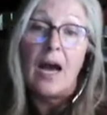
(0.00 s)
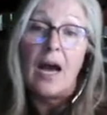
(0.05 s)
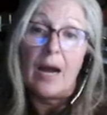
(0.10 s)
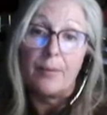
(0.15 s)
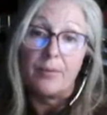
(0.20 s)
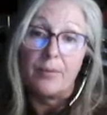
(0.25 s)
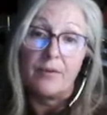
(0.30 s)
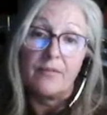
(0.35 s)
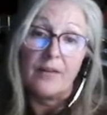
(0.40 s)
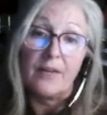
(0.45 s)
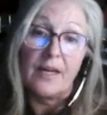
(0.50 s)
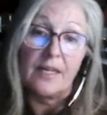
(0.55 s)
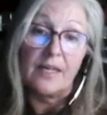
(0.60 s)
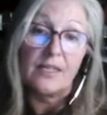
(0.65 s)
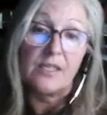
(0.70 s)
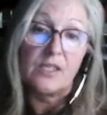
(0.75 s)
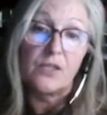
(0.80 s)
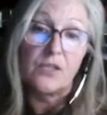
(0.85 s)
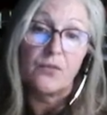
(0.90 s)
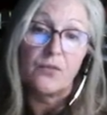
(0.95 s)
I
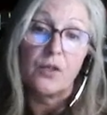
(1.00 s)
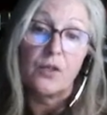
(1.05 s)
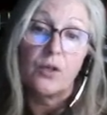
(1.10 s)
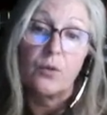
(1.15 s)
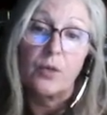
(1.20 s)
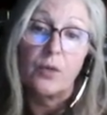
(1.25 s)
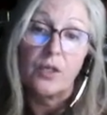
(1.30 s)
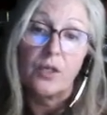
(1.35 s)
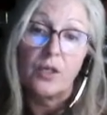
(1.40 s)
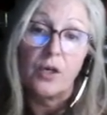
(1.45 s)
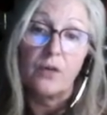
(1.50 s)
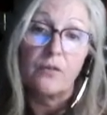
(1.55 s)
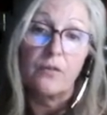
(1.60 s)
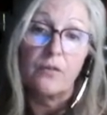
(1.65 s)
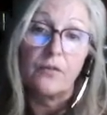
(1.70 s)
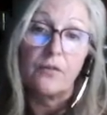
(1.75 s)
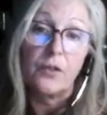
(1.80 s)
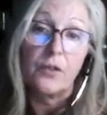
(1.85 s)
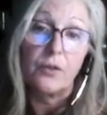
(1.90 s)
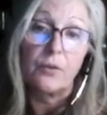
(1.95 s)
provided this for a quick
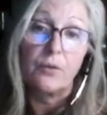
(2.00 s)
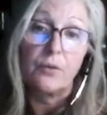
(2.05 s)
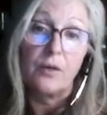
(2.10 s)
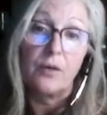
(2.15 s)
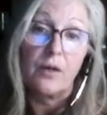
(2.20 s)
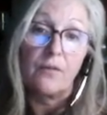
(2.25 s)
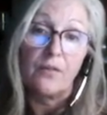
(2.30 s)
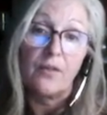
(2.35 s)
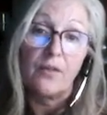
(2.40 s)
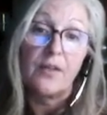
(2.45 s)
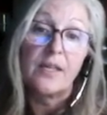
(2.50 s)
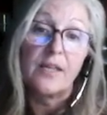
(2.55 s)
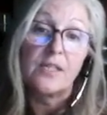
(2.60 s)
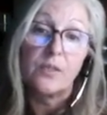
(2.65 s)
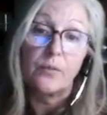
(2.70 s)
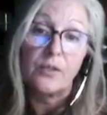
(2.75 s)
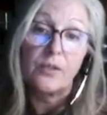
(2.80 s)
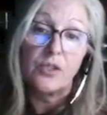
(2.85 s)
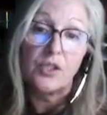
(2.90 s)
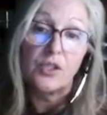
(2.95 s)
overview of the things
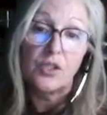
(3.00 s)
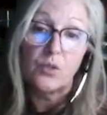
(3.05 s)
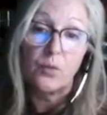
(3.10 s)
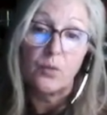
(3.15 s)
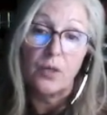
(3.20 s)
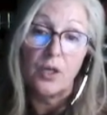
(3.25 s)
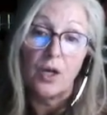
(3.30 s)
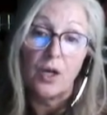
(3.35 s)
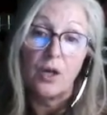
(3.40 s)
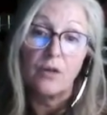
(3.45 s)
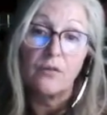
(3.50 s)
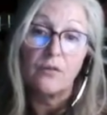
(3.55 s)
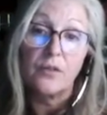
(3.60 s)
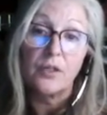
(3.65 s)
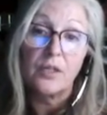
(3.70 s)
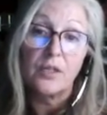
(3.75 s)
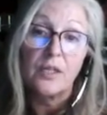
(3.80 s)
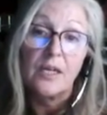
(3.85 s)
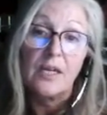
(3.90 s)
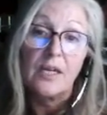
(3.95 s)
that we just went
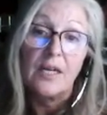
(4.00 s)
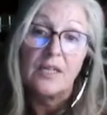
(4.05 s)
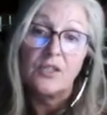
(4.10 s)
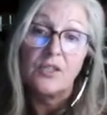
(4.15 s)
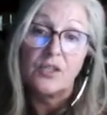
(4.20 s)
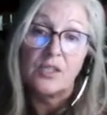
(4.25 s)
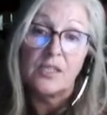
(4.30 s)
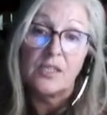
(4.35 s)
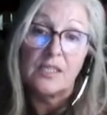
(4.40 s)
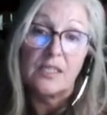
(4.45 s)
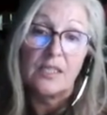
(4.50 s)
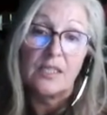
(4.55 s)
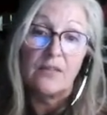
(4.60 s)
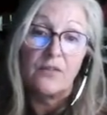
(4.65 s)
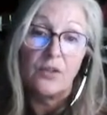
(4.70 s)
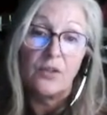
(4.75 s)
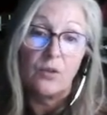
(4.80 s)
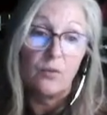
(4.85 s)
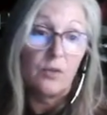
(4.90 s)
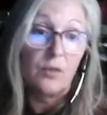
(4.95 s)
over, just to give
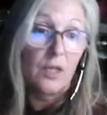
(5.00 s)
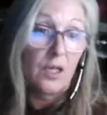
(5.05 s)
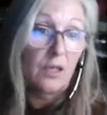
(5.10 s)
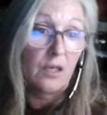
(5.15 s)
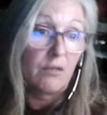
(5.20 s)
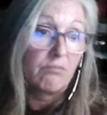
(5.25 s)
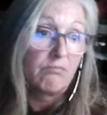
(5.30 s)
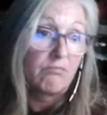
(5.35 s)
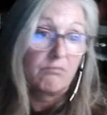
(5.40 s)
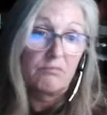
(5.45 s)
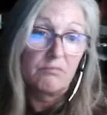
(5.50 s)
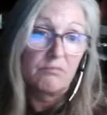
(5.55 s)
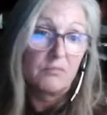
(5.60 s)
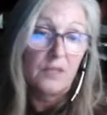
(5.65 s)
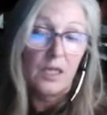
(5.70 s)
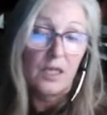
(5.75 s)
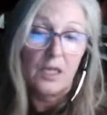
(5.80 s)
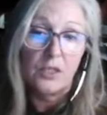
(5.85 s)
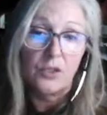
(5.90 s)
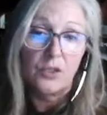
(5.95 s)
you a
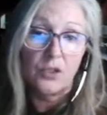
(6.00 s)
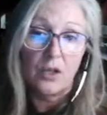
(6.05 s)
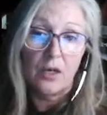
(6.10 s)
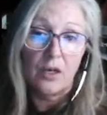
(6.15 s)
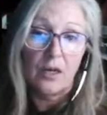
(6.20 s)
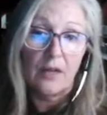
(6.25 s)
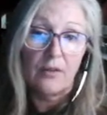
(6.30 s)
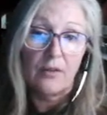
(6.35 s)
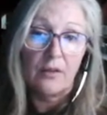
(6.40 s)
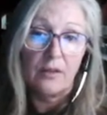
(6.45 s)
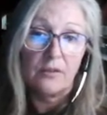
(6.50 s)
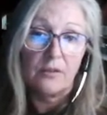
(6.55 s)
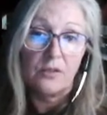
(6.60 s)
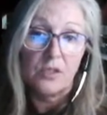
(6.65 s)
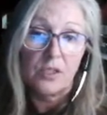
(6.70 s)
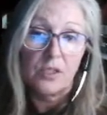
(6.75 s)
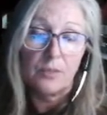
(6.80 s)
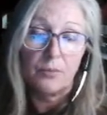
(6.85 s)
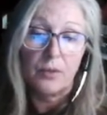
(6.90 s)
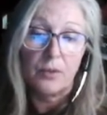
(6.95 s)
chart,
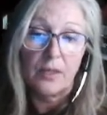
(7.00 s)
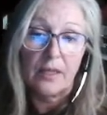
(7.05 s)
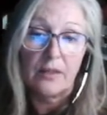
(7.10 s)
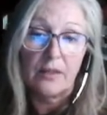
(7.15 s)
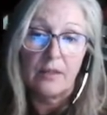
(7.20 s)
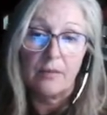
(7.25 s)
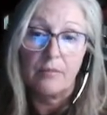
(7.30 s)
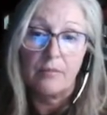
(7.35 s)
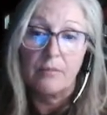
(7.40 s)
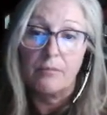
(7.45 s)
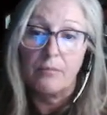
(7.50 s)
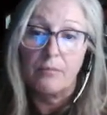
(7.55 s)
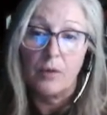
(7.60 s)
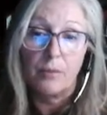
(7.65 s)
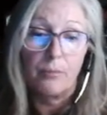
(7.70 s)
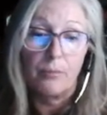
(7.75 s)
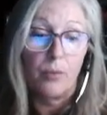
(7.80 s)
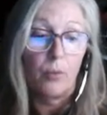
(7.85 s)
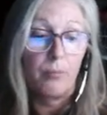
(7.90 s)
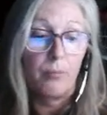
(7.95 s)
just to pull out the
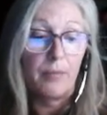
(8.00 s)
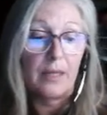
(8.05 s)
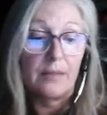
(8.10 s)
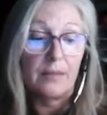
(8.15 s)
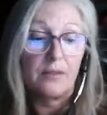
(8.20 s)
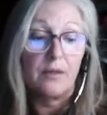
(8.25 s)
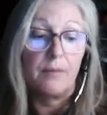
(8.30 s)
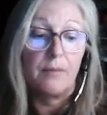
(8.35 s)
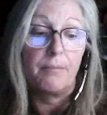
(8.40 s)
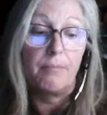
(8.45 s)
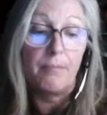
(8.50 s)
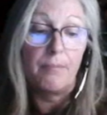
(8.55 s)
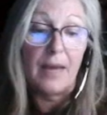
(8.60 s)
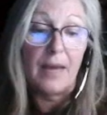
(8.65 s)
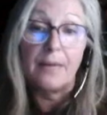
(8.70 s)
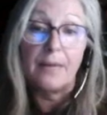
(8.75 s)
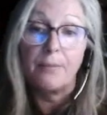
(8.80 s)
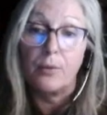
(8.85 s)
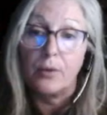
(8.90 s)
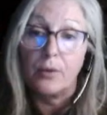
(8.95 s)

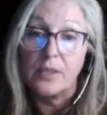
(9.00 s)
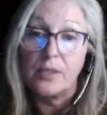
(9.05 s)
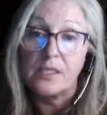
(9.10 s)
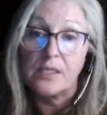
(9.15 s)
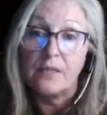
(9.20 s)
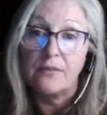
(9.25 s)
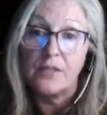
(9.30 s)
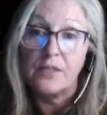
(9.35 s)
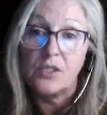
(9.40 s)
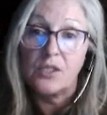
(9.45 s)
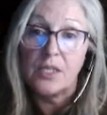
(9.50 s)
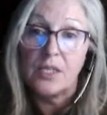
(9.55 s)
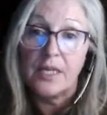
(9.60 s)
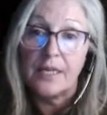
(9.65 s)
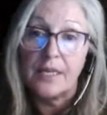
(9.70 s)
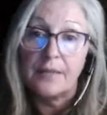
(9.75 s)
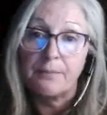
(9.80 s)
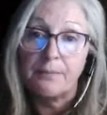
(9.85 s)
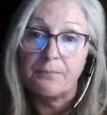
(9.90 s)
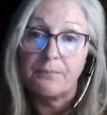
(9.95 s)
main points of each
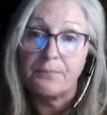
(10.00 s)
thing.